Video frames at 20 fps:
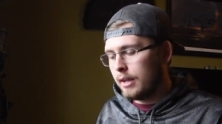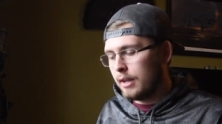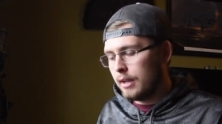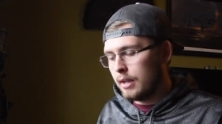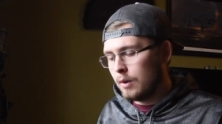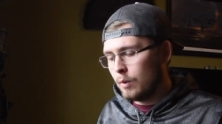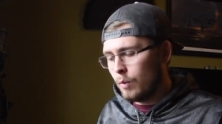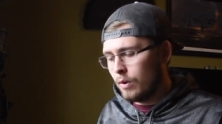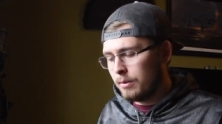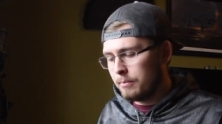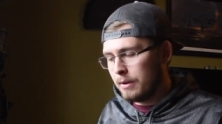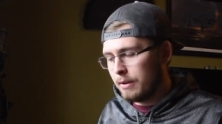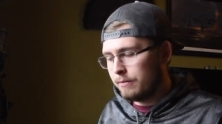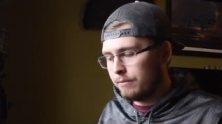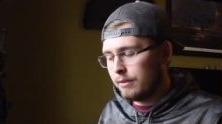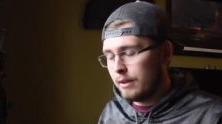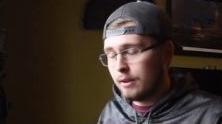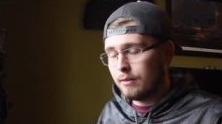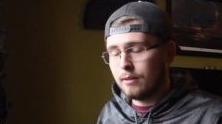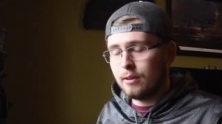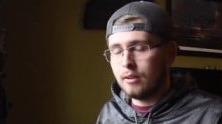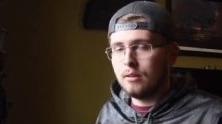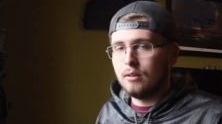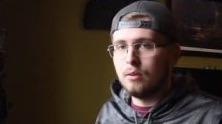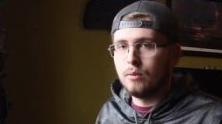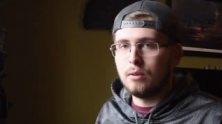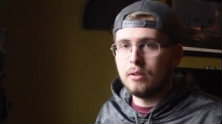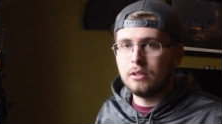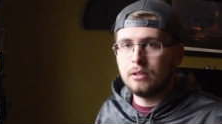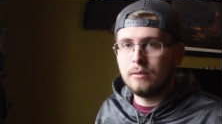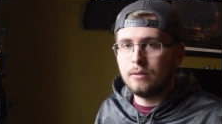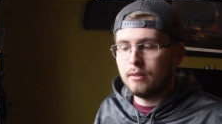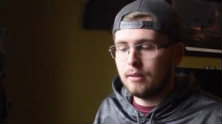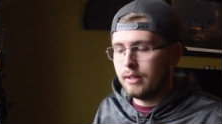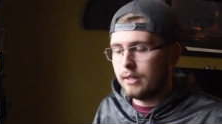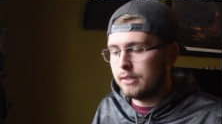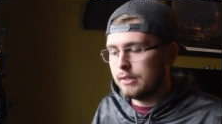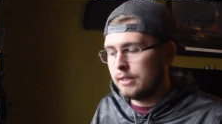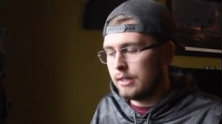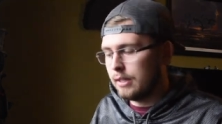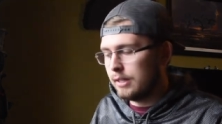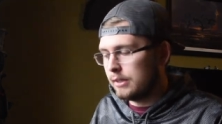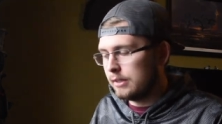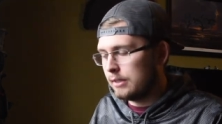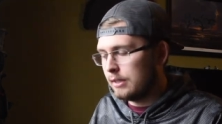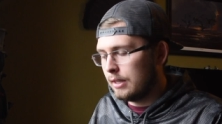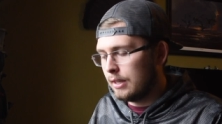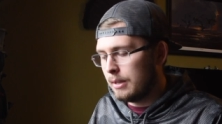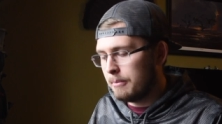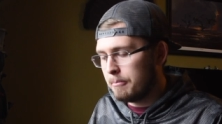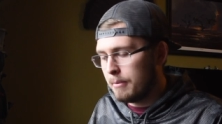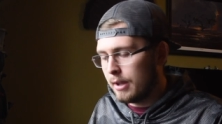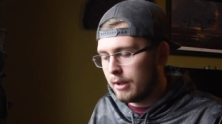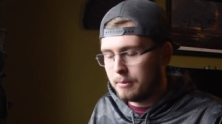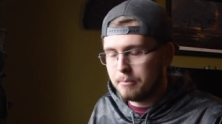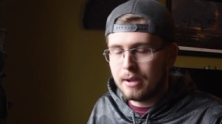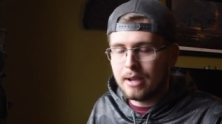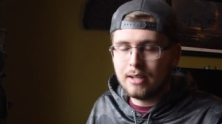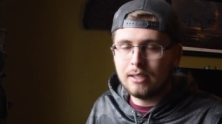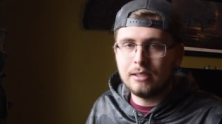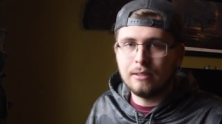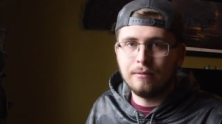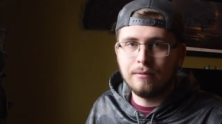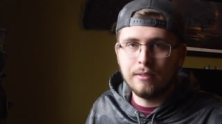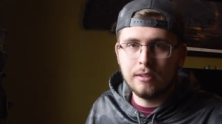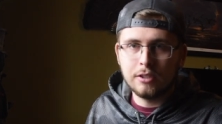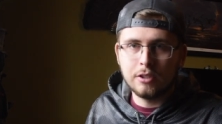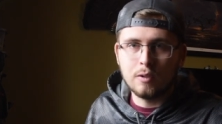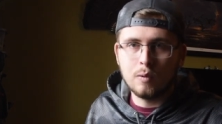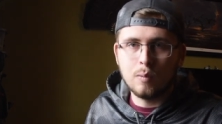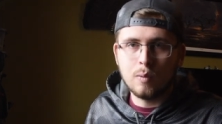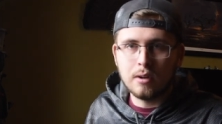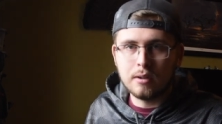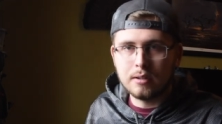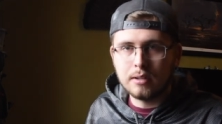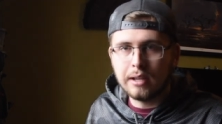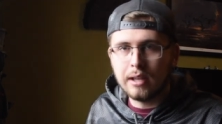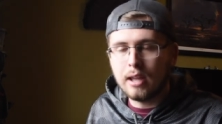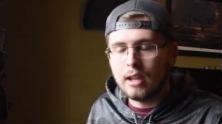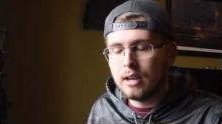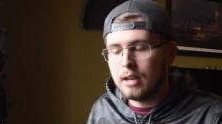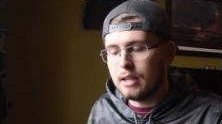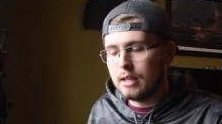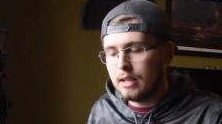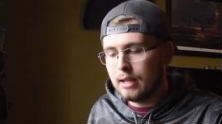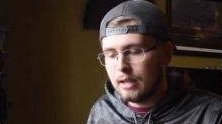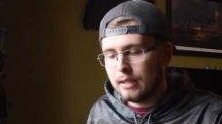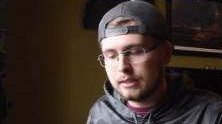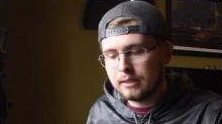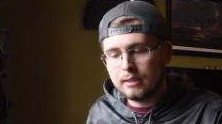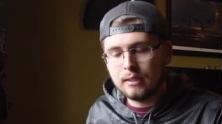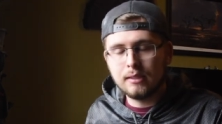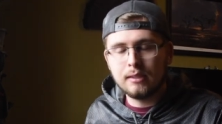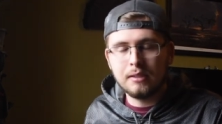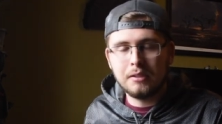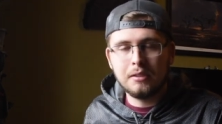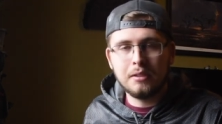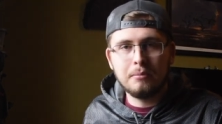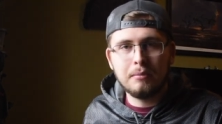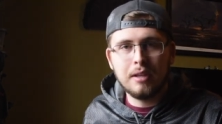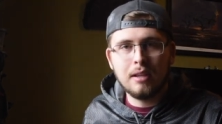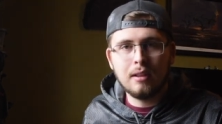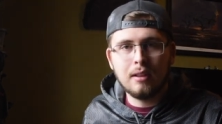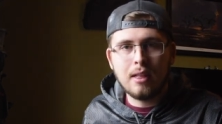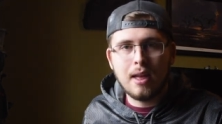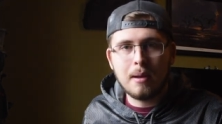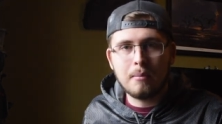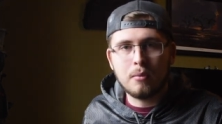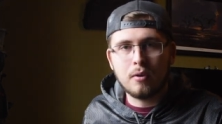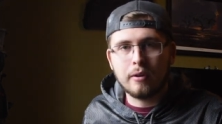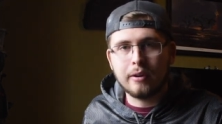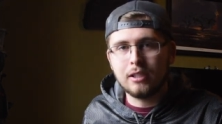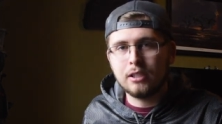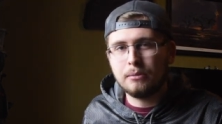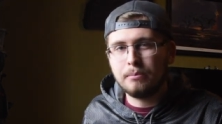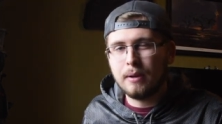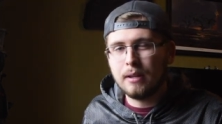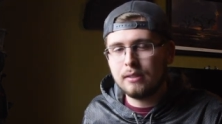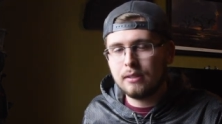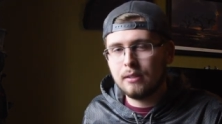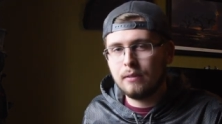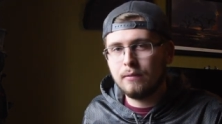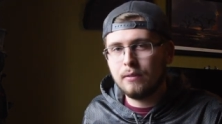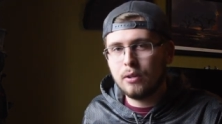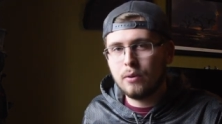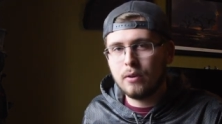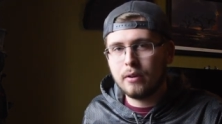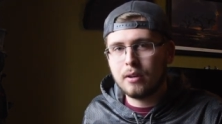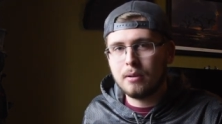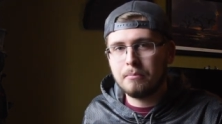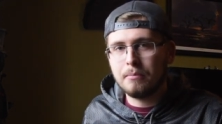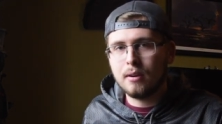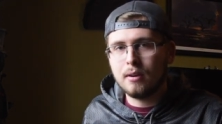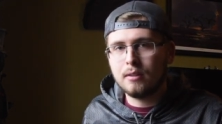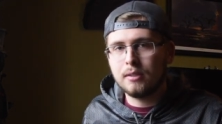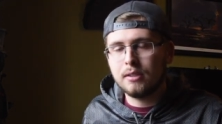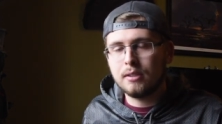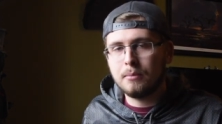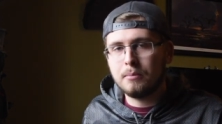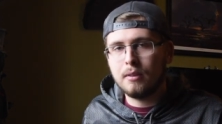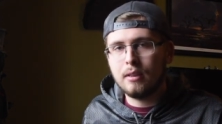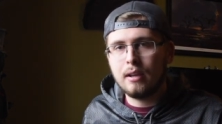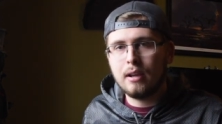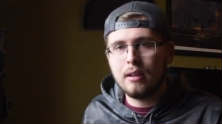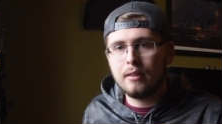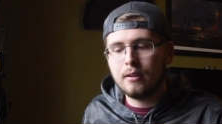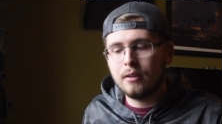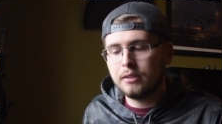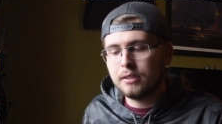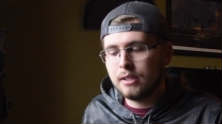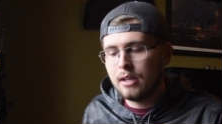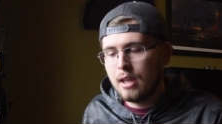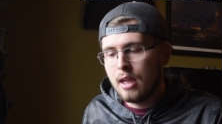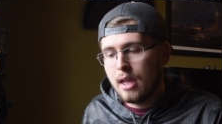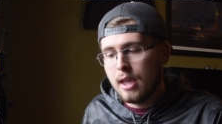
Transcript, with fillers: and one of my favorite lures for this is the Megabass Vision one ten. Yes, this is going to be a lot more expensive lure compared to some of the others